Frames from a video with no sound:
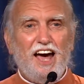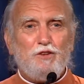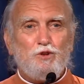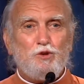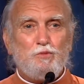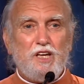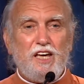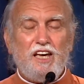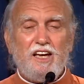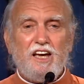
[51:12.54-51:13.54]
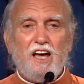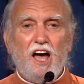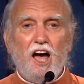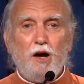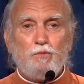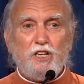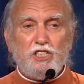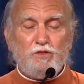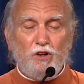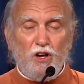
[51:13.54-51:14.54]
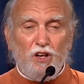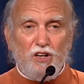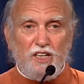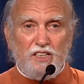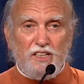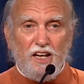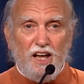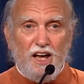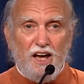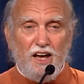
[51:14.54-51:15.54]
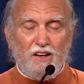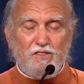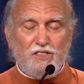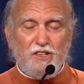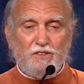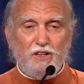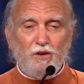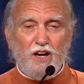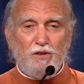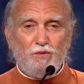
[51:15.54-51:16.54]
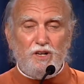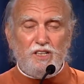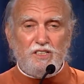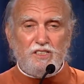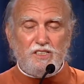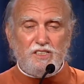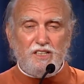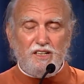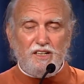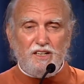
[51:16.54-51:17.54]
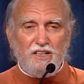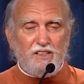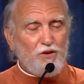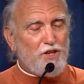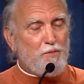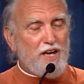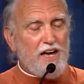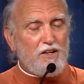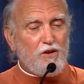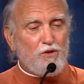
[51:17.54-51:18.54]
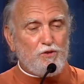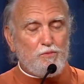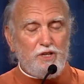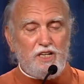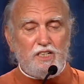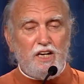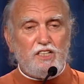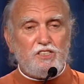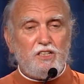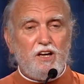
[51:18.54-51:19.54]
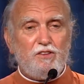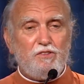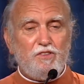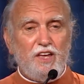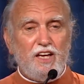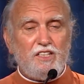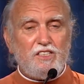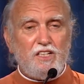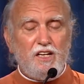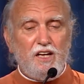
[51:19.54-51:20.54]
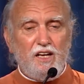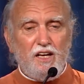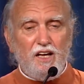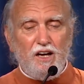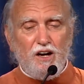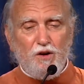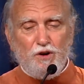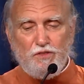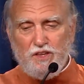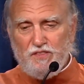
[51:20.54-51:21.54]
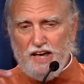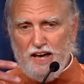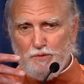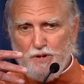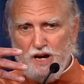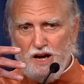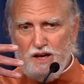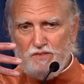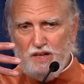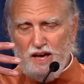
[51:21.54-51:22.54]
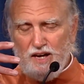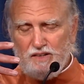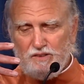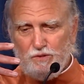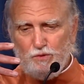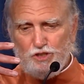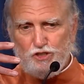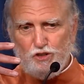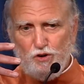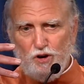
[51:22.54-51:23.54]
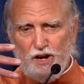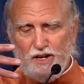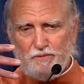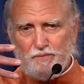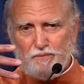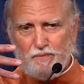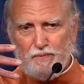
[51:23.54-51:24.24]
that will be blissful. Look at the lives of the great ones. Though they may have to go through many tests and other things, within that, behind that, was joy.